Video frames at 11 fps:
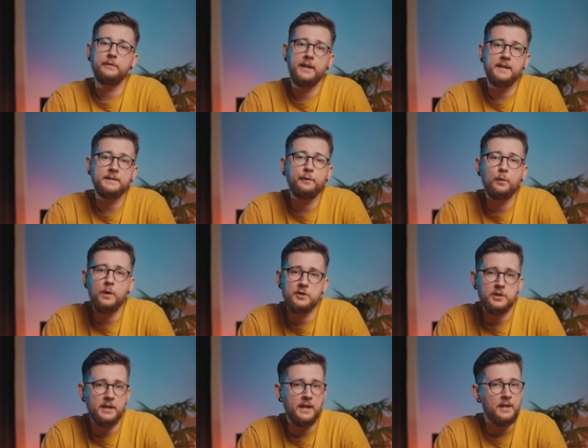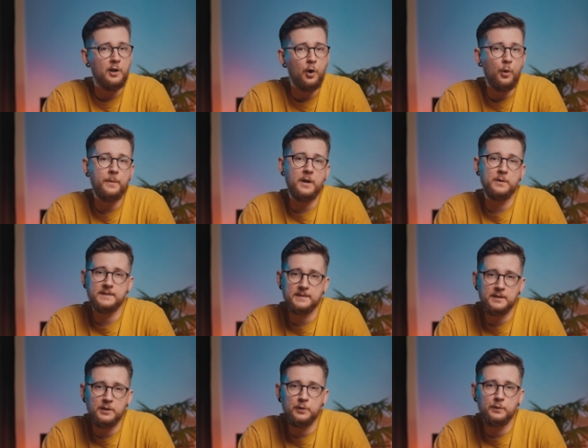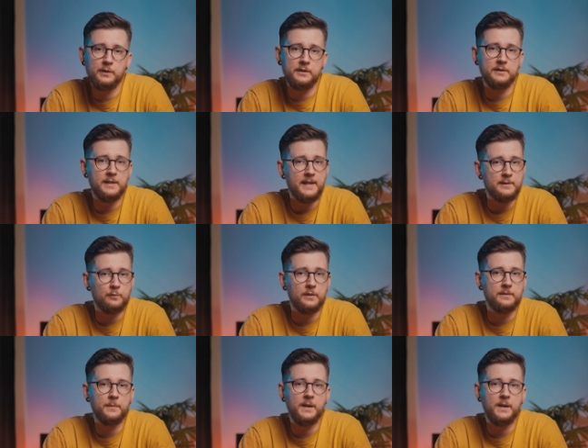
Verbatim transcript: Thanks for watching and I hope I will see you in the next one.